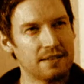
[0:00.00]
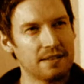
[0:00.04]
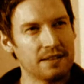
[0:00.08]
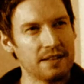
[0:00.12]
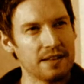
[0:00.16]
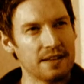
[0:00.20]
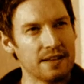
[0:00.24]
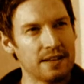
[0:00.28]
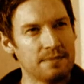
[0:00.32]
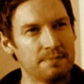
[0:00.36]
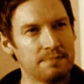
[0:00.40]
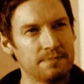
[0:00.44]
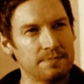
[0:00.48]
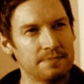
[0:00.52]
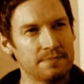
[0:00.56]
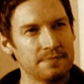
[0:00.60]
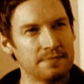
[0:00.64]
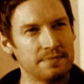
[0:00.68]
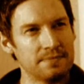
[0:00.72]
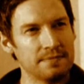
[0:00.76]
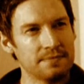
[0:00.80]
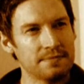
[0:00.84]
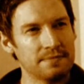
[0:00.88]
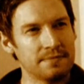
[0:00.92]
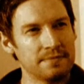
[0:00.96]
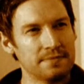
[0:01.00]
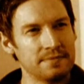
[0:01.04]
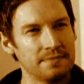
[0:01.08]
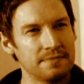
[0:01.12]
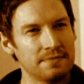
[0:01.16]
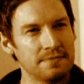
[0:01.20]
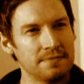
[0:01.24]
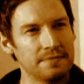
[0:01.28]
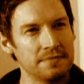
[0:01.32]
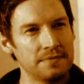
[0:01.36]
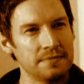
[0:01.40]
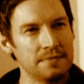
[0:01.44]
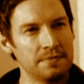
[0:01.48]
the um,
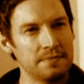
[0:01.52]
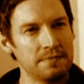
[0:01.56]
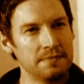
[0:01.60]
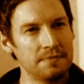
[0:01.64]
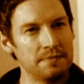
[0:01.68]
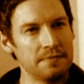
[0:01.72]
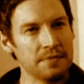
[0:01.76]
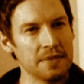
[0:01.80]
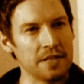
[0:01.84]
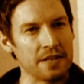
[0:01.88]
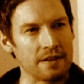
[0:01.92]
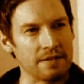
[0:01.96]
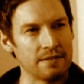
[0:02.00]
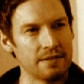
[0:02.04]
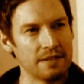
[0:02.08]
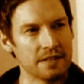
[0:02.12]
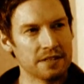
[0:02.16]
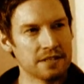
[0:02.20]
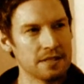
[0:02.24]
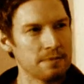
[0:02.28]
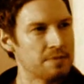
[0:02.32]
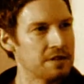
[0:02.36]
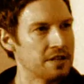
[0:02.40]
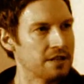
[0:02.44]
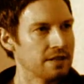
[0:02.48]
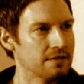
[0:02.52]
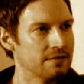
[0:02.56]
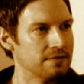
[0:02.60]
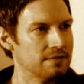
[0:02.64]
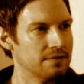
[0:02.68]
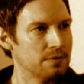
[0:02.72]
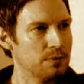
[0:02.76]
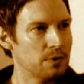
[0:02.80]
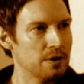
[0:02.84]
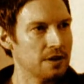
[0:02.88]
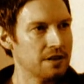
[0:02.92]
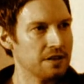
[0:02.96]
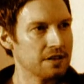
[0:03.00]
you know exhibiting
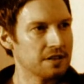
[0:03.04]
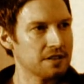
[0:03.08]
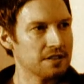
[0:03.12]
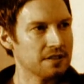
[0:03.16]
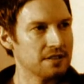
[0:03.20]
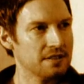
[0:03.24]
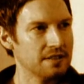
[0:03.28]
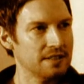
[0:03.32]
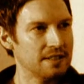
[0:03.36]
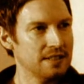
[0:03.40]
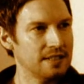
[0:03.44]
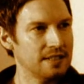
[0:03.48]
works.